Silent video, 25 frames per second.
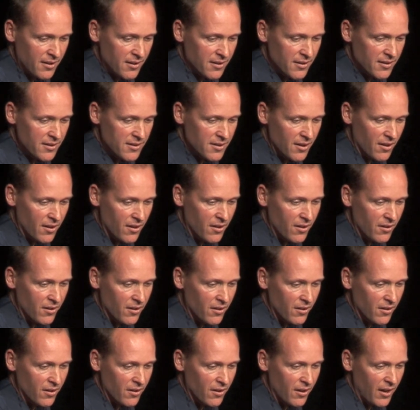
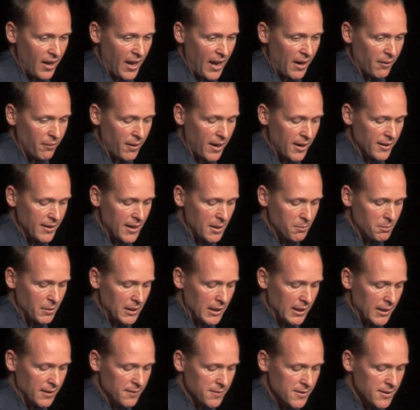So, around our
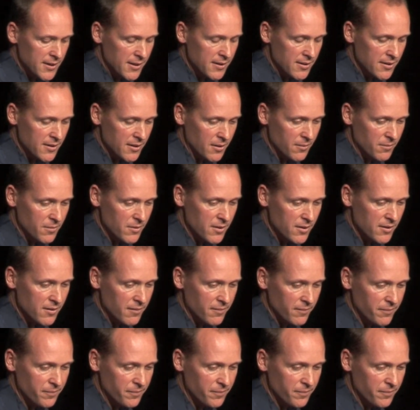belief systems.